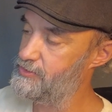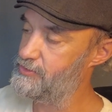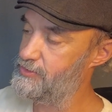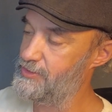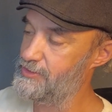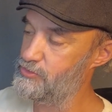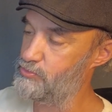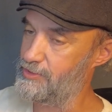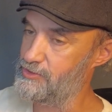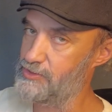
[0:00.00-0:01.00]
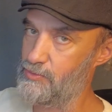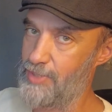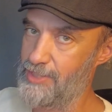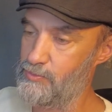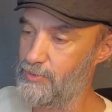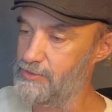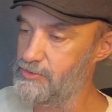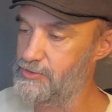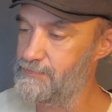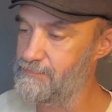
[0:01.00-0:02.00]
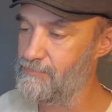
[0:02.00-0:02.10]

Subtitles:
to these ones, the white ones.